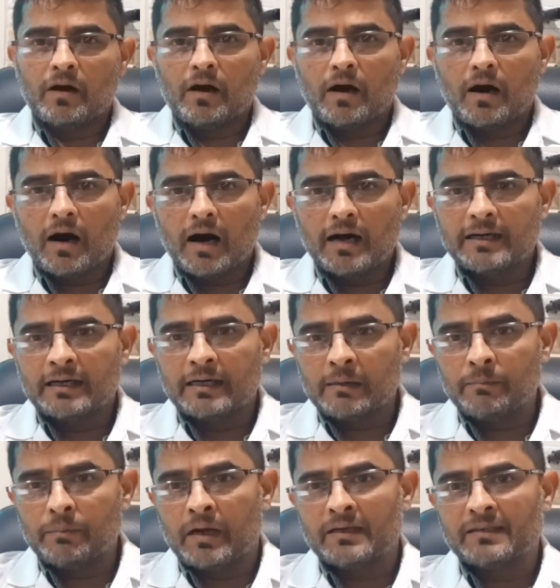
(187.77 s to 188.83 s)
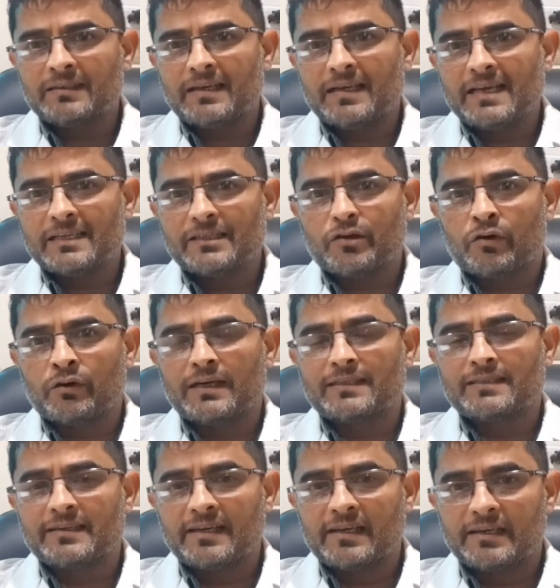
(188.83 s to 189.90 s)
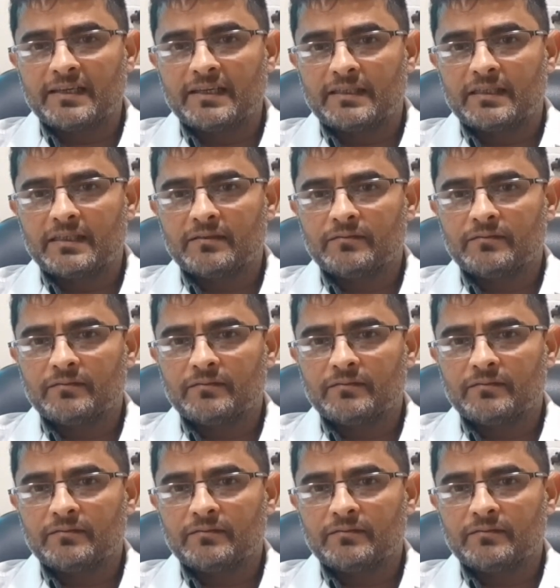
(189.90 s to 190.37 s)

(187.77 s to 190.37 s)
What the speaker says: Are dental implants as strong as real teeth?